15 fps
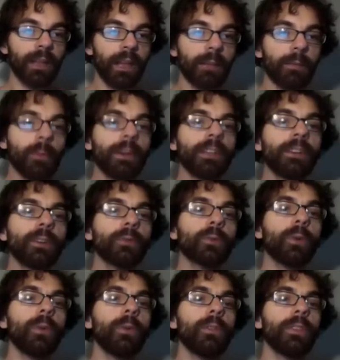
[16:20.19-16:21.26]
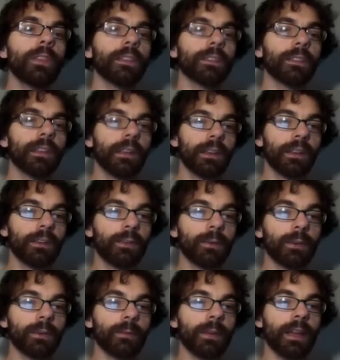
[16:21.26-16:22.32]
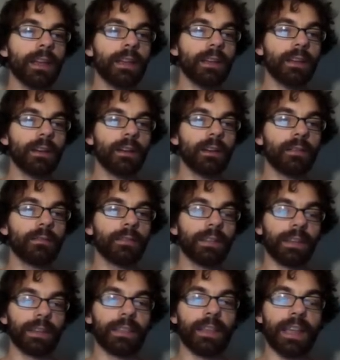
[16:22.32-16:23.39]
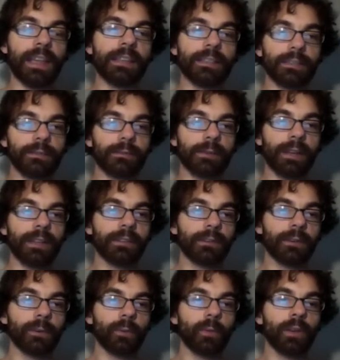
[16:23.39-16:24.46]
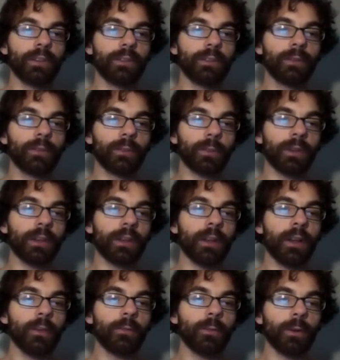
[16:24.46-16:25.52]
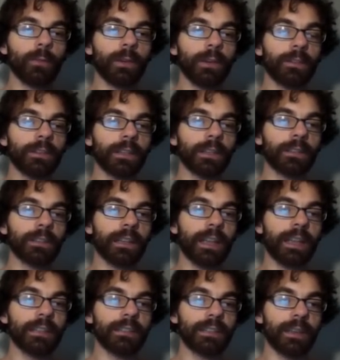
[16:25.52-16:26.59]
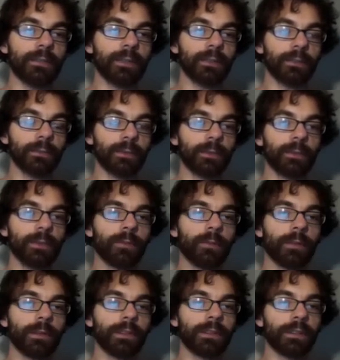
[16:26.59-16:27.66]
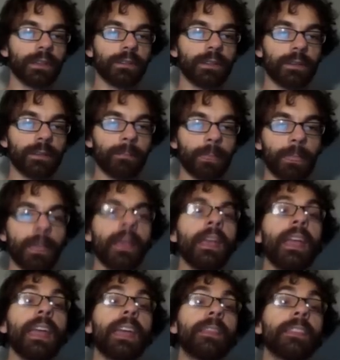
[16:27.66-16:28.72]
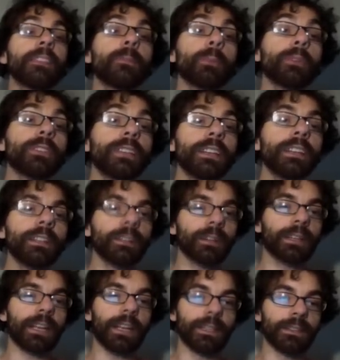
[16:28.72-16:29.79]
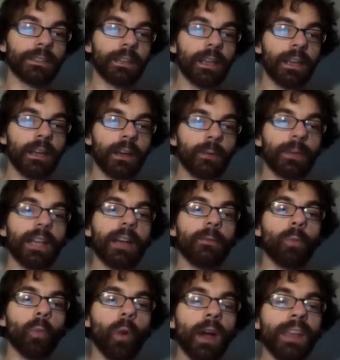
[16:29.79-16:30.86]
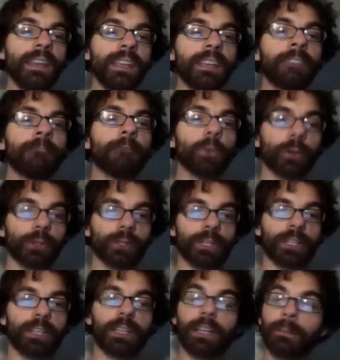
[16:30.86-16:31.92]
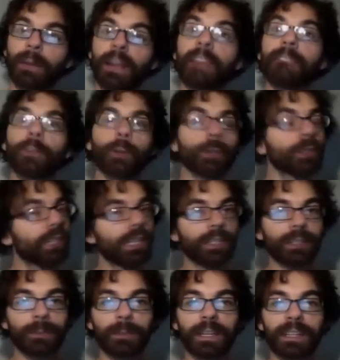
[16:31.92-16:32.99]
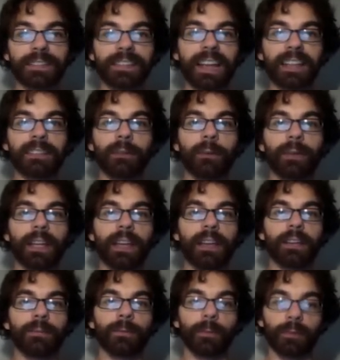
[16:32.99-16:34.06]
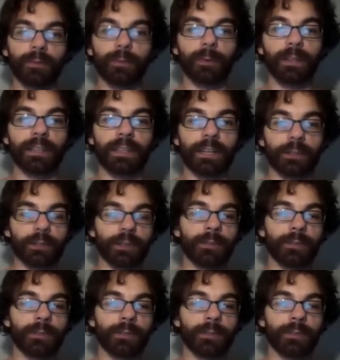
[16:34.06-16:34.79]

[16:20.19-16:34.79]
But we can unroll this into an array of length 8, right? So 1, 2, 3, 4, 5, 6, 8, 7. So 1, 2, 3, 4, 5, 6, 8, 7. In this particular case, we have one inversion. And by inversion, I just mean exactly what we had from the sorting lecture.